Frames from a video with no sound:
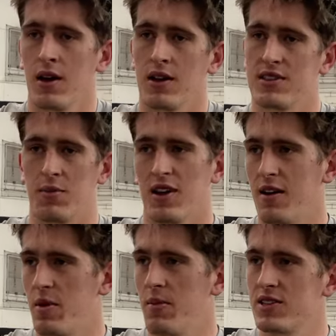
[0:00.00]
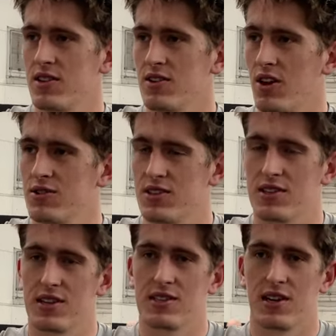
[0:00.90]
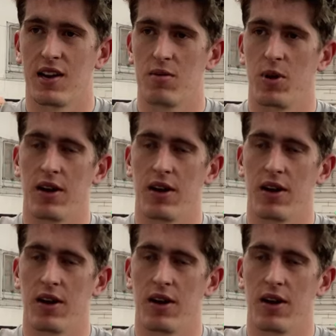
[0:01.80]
It's something that I've been missing, you know, since the season ended.